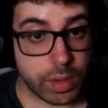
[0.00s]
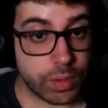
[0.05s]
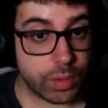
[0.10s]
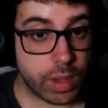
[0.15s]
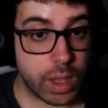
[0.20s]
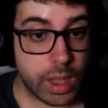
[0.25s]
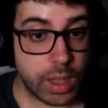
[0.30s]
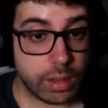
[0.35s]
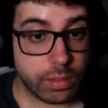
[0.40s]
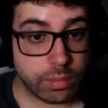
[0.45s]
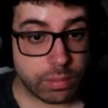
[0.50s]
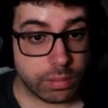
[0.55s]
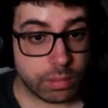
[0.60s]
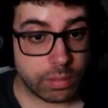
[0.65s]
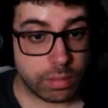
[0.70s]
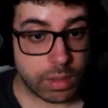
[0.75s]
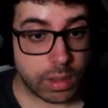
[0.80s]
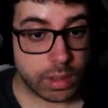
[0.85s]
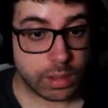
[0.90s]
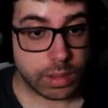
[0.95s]
Okay.
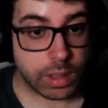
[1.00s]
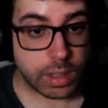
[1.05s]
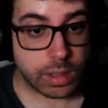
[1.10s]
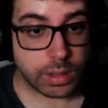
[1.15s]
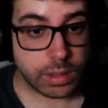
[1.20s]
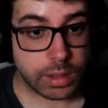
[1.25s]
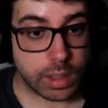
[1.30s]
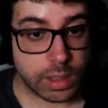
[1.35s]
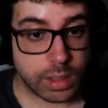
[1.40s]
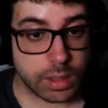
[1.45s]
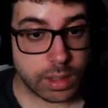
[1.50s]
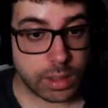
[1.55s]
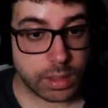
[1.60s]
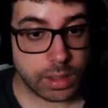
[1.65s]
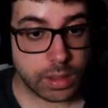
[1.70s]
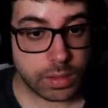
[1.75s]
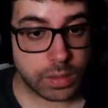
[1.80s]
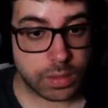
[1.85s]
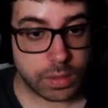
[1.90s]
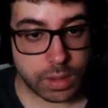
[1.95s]
I
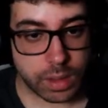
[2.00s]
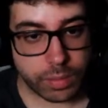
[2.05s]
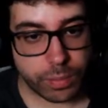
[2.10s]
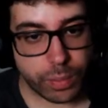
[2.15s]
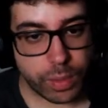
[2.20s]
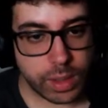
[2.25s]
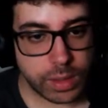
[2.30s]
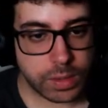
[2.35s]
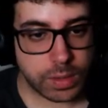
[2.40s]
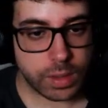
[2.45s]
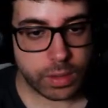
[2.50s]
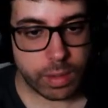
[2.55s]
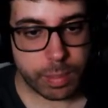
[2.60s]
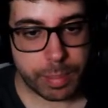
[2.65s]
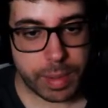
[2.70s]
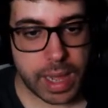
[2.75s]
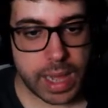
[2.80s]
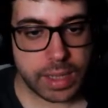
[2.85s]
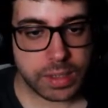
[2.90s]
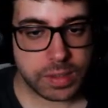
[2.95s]
think this. Why is there a
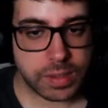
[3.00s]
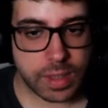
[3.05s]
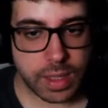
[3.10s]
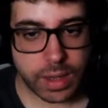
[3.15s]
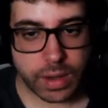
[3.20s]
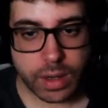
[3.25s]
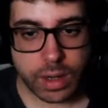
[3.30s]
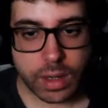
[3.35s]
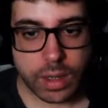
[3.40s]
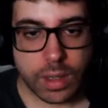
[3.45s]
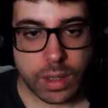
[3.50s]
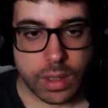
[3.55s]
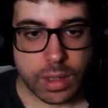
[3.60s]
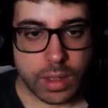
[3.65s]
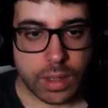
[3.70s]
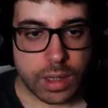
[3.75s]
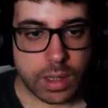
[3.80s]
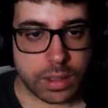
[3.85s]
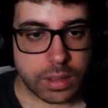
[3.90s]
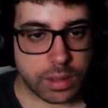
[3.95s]
pass there?
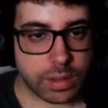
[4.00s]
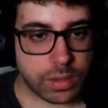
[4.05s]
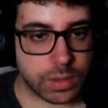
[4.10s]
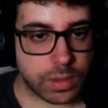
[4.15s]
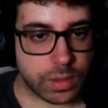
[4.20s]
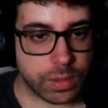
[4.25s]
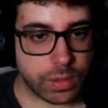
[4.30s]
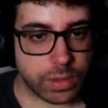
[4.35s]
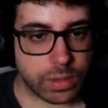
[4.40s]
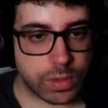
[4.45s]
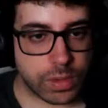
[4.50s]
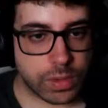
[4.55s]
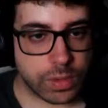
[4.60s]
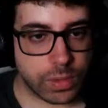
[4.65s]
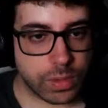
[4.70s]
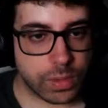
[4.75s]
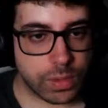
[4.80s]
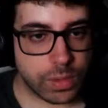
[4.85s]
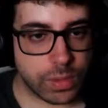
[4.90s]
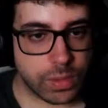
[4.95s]
I think this is going
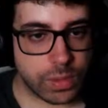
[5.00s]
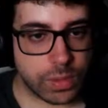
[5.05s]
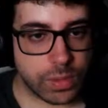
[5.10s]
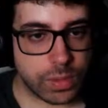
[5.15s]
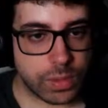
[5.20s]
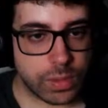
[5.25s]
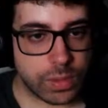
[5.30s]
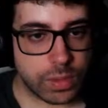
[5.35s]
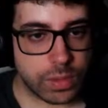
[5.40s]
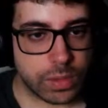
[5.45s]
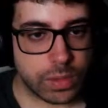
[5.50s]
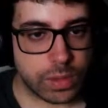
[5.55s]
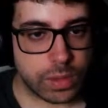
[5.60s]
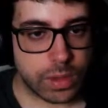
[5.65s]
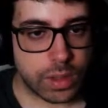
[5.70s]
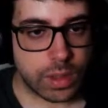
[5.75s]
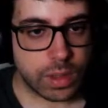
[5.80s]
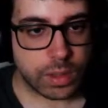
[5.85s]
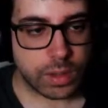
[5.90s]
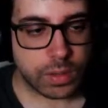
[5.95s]
to.
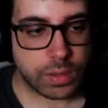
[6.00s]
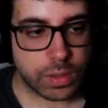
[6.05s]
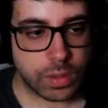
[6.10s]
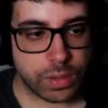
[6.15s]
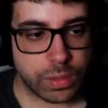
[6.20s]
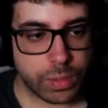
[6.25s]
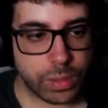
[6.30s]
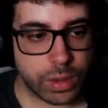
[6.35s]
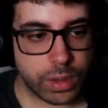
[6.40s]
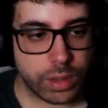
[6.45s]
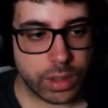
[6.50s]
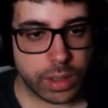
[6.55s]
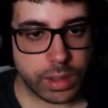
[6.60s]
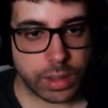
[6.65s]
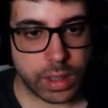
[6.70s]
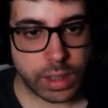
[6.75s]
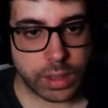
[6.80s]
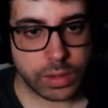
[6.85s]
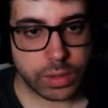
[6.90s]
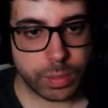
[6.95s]
I think this is going to work.
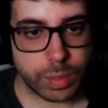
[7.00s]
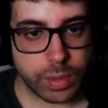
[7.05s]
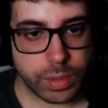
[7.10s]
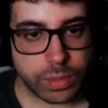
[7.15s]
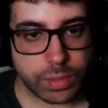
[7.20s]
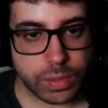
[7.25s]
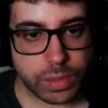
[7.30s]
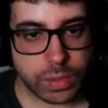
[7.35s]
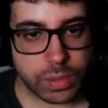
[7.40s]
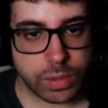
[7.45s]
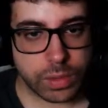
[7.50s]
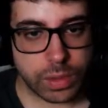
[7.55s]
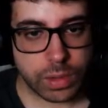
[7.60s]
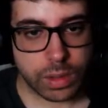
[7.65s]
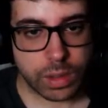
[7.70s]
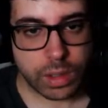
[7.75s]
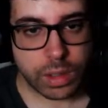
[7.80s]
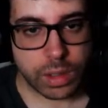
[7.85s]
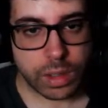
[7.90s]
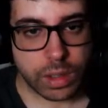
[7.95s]
I suppose.
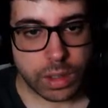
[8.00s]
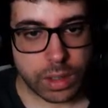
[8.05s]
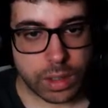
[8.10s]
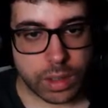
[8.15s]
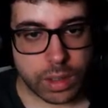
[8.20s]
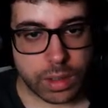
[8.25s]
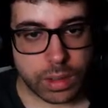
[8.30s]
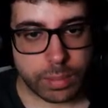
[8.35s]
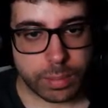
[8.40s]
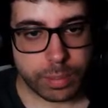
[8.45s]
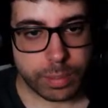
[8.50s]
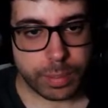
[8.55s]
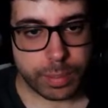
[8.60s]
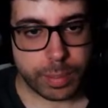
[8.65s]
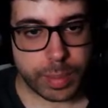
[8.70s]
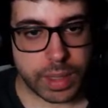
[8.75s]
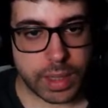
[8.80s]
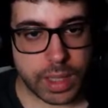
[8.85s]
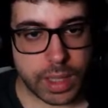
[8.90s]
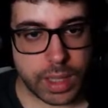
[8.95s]

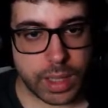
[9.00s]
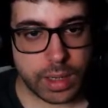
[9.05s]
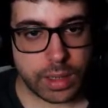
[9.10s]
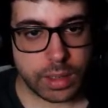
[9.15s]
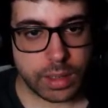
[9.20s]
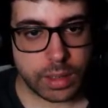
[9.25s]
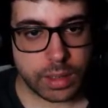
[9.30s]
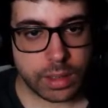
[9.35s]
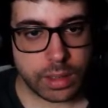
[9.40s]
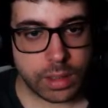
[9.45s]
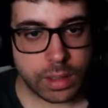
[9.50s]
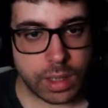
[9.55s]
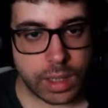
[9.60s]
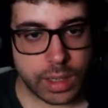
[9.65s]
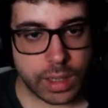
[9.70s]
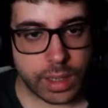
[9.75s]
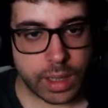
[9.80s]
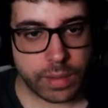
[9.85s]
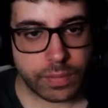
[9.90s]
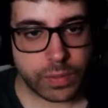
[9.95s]
But then,
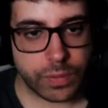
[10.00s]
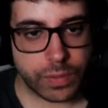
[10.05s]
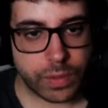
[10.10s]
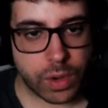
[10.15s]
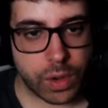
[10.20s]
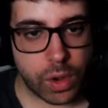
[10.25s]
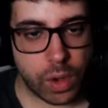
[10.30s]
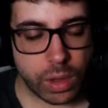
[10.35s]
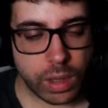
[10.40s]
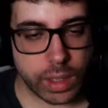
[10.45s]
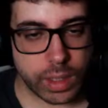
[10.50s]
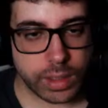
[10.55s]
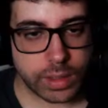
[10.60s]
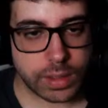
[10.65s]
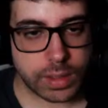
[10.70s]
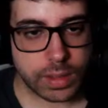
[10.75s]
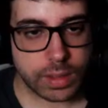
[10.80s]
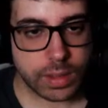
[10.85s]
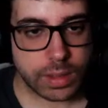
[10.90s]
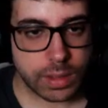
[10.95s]
like, I have to call
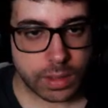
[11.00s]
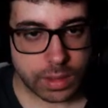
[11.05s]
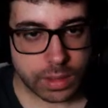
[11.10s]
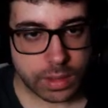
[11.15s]
it.